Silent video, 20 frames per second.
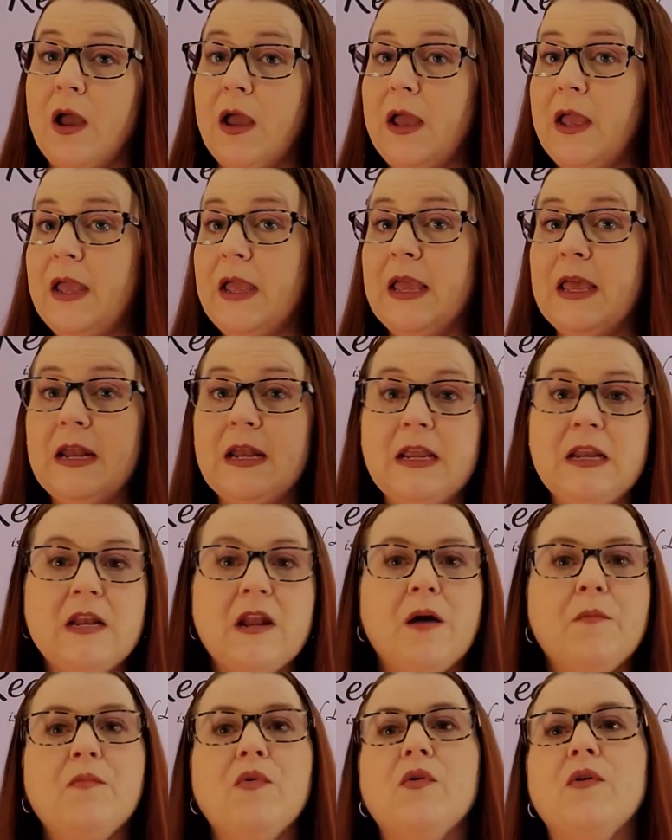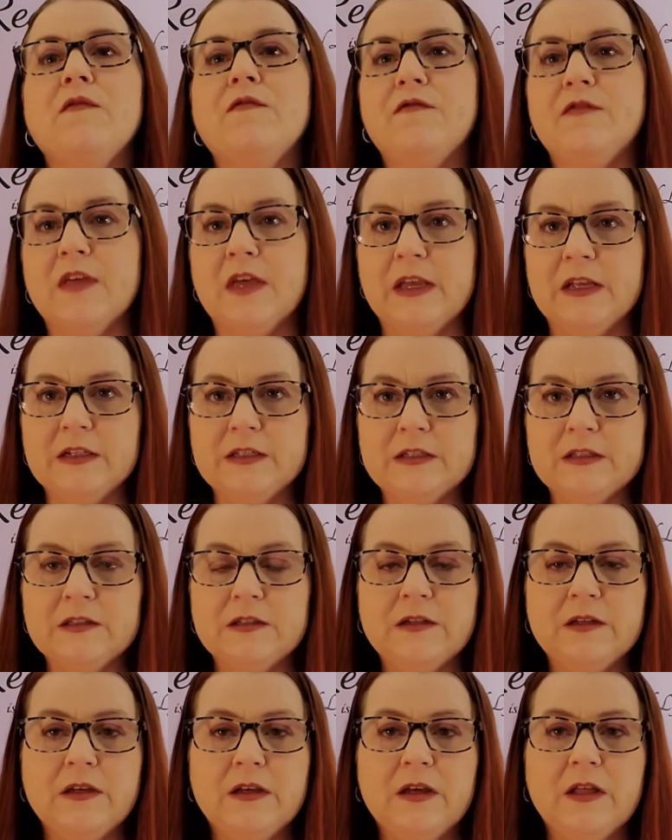Any number of things.
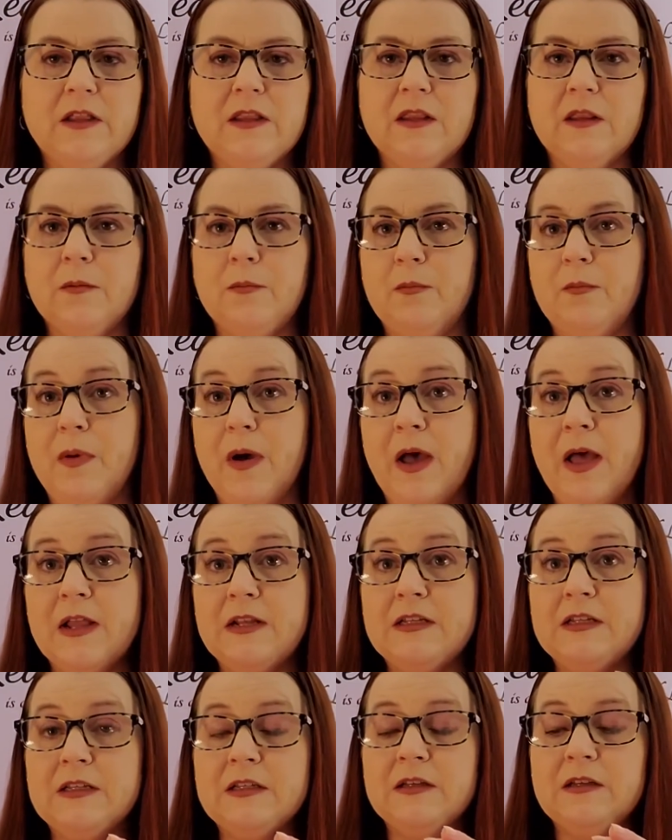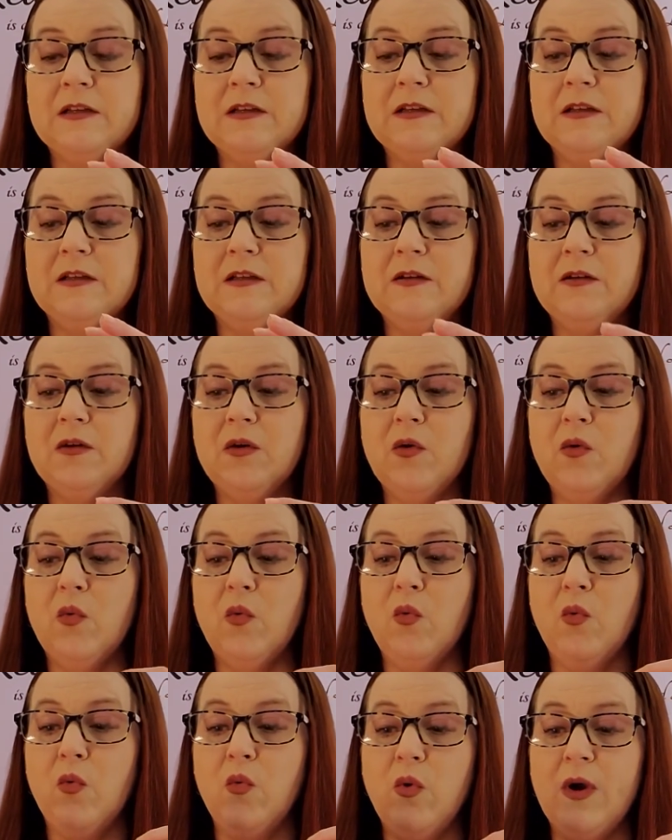But
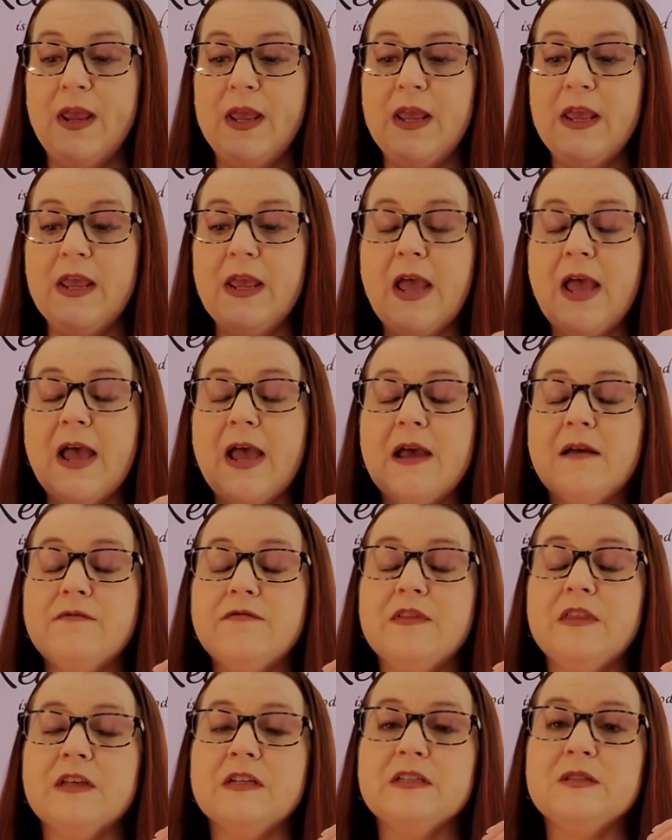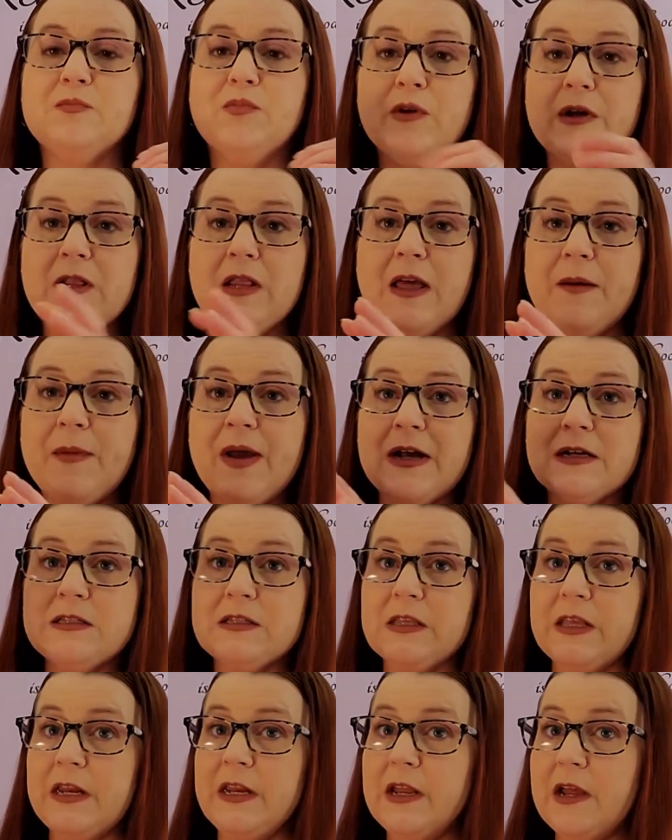we have this pre-climax
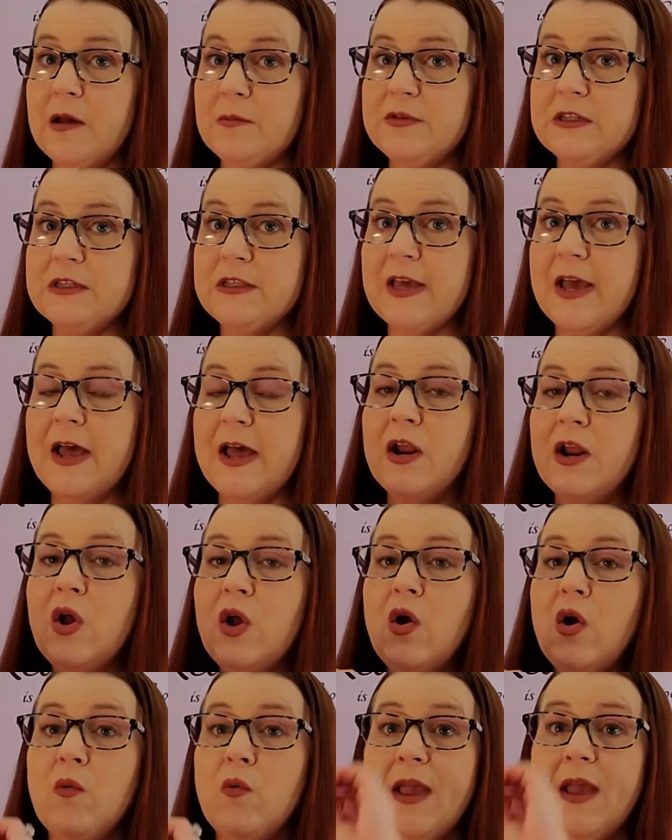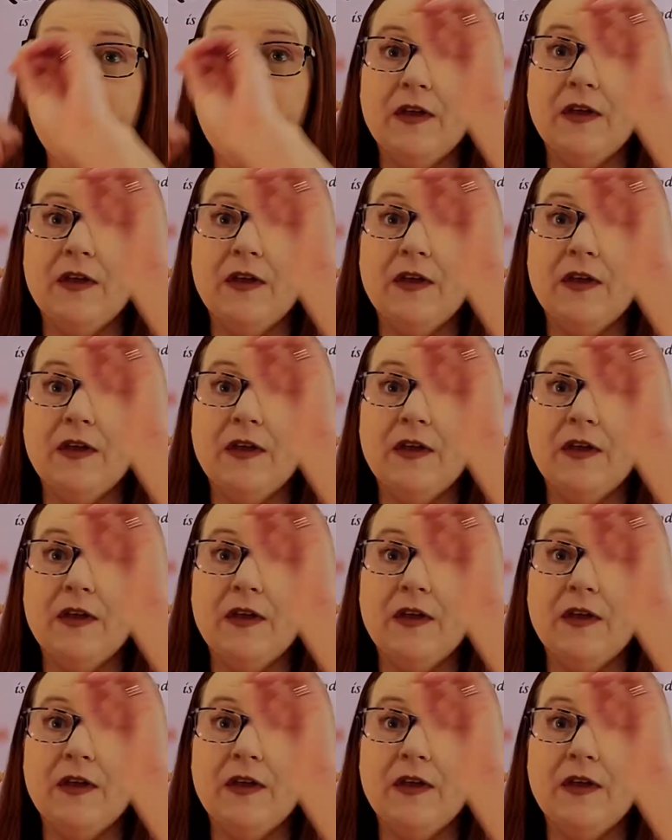leading up to that. We have the